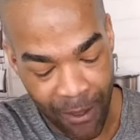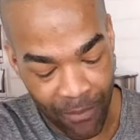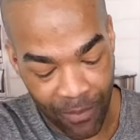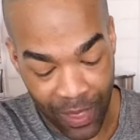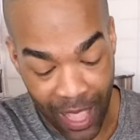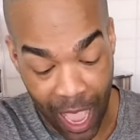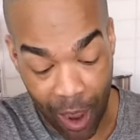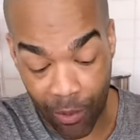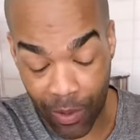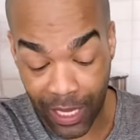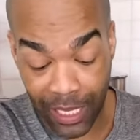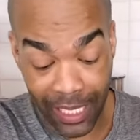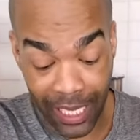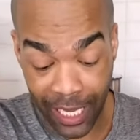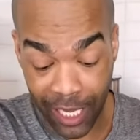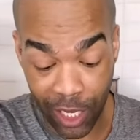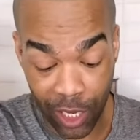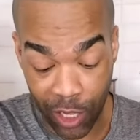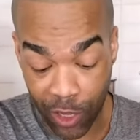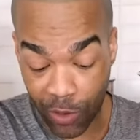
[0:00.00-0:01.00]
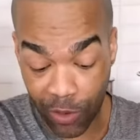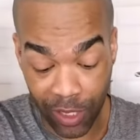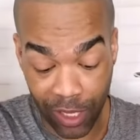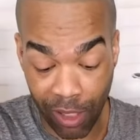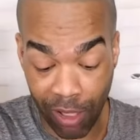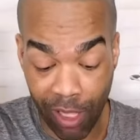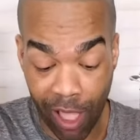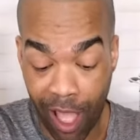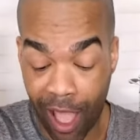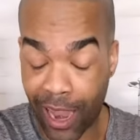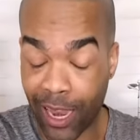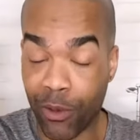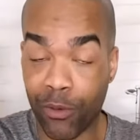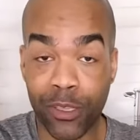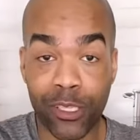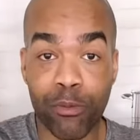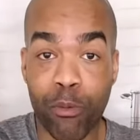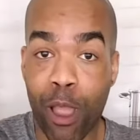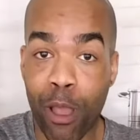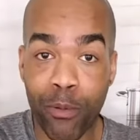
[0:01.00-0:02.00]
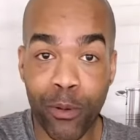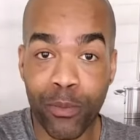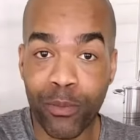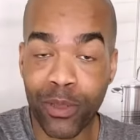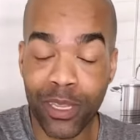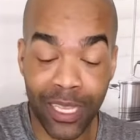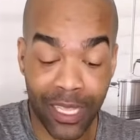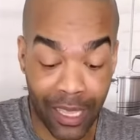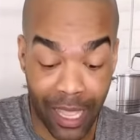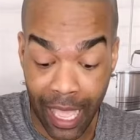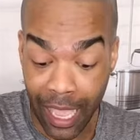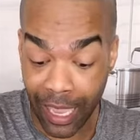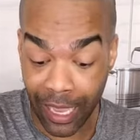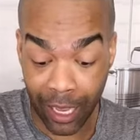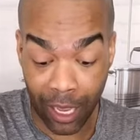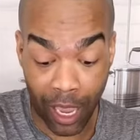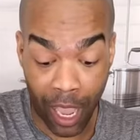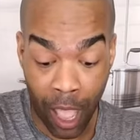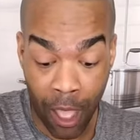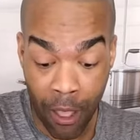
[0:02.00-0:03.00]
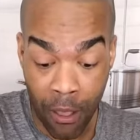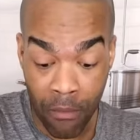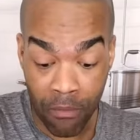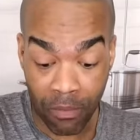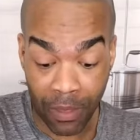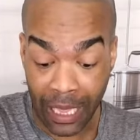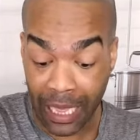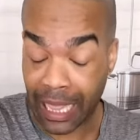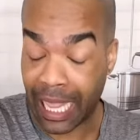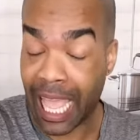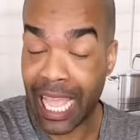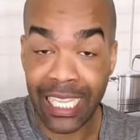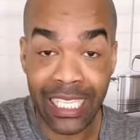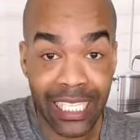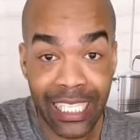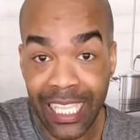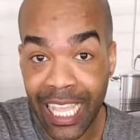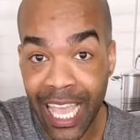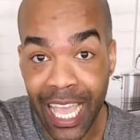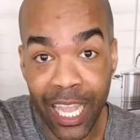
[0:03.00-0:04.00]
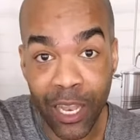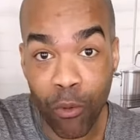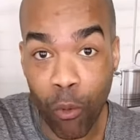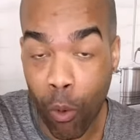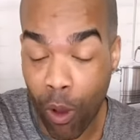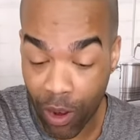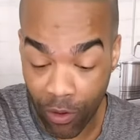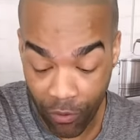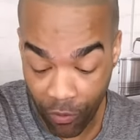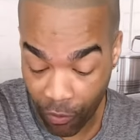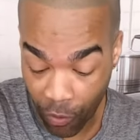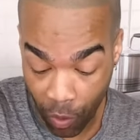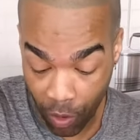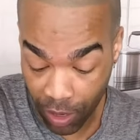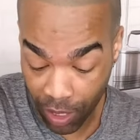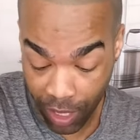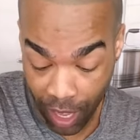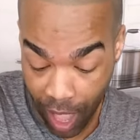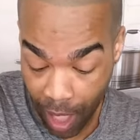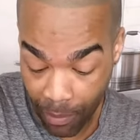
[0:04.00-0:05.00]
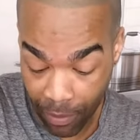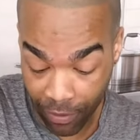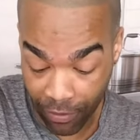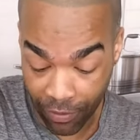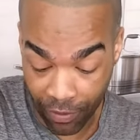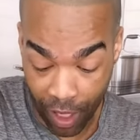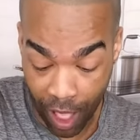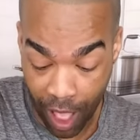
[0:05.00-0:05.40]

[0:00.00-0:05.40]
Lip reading: Now, we didn't use a lot. It was probably like less than 1/4 cup of